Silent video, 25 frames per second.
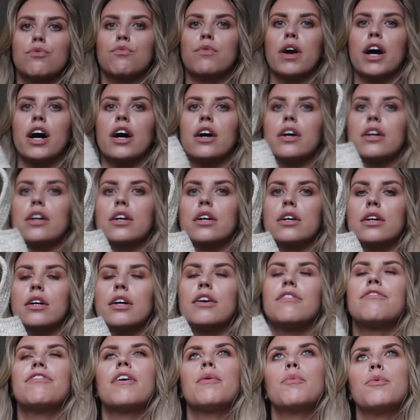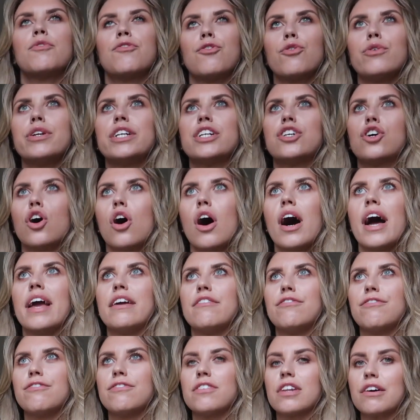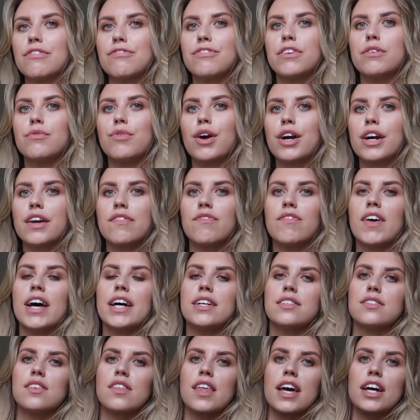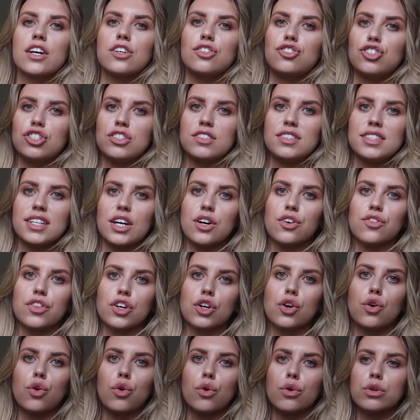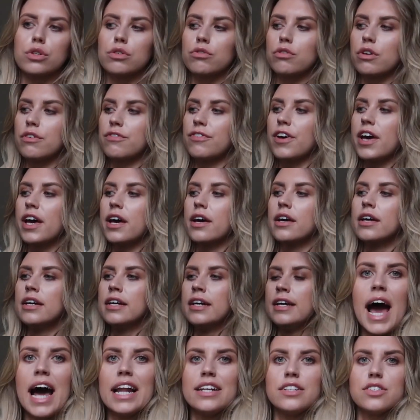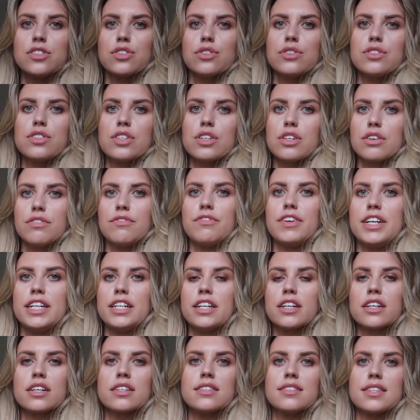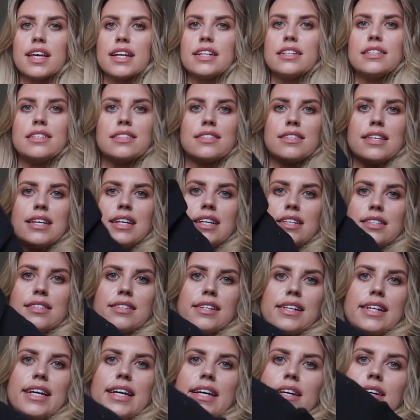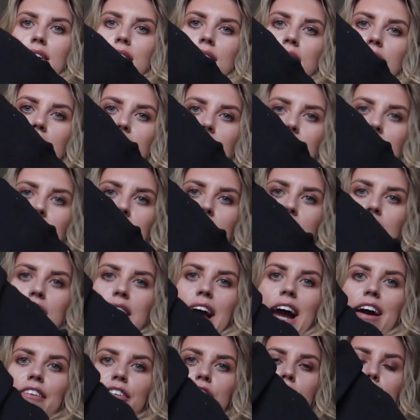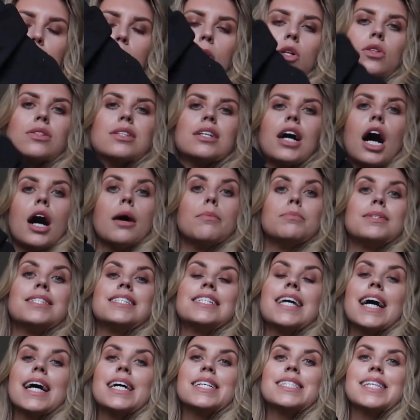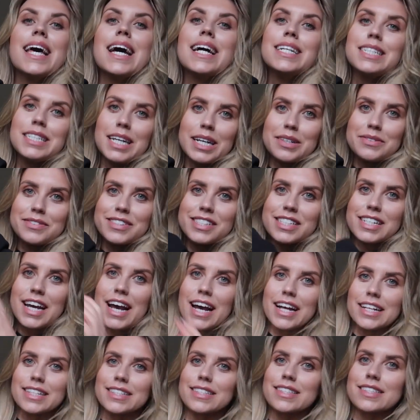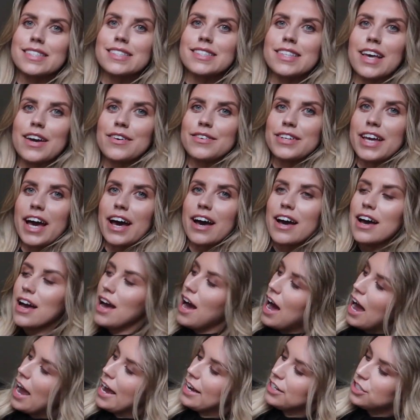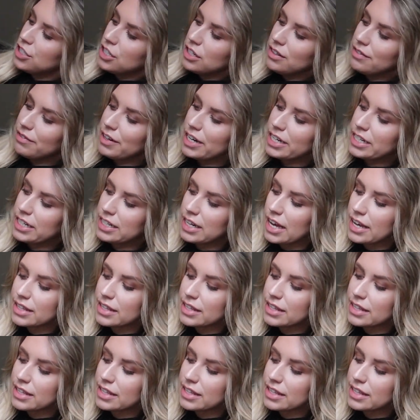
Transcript: the rug, in fact, we've already got a fluffy rug in there, so that could just sit on the corner of it. And it's also convenient because then it's easily carryable upstairs and downstairs. So yeah, I actually really